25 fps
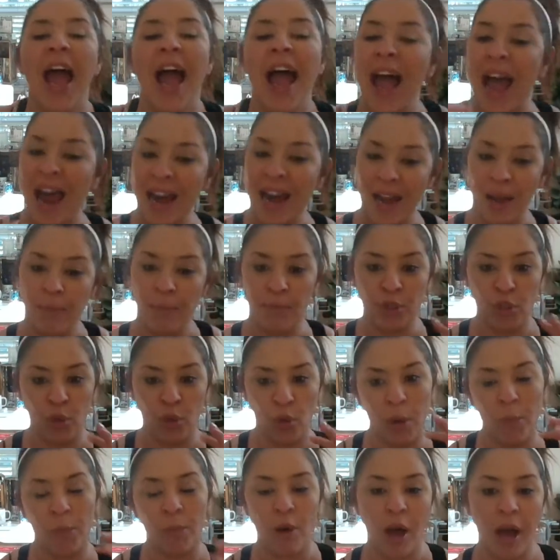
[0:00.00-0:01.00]
and I do
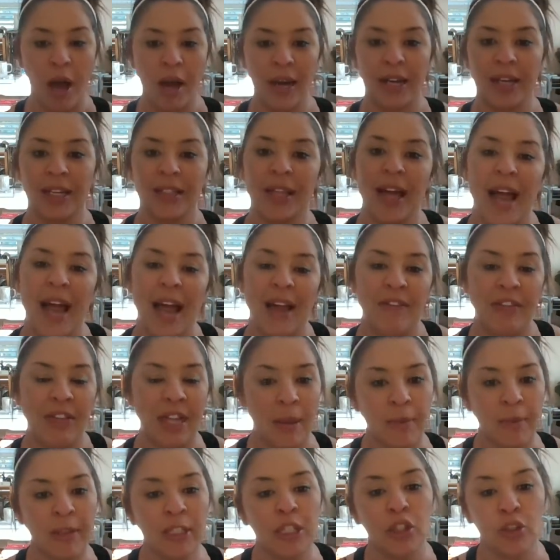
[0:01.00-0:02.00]
a product live
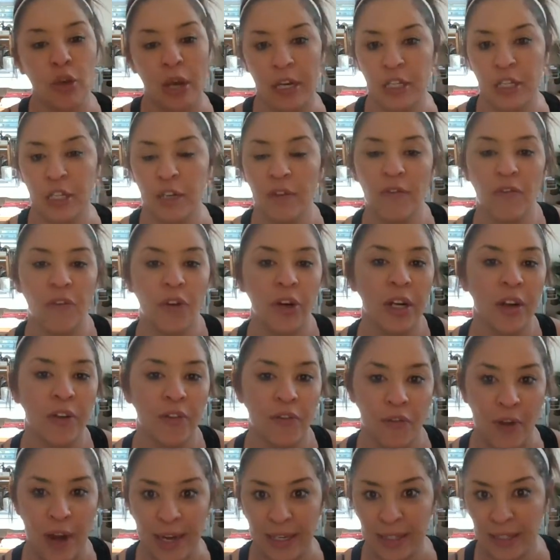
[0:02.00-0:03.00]
demonstration for your
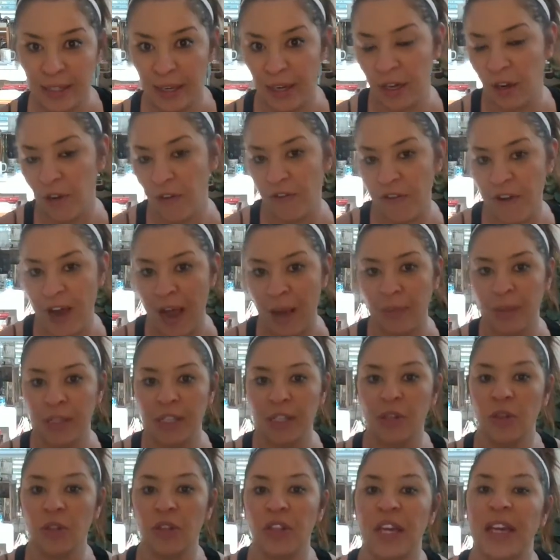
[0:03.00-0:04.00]
friends and your family
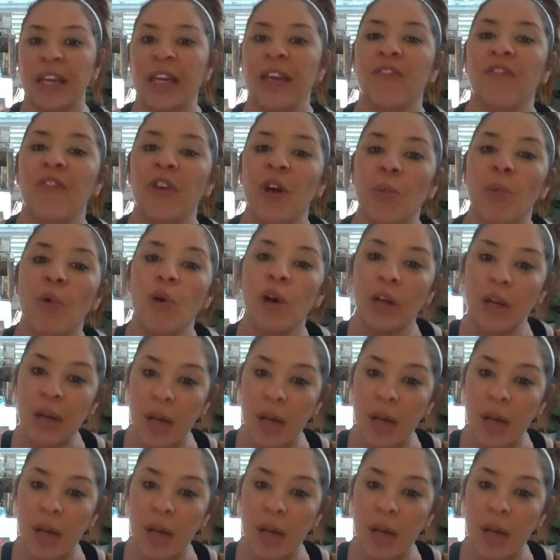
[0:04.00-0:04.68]
so that they can feel more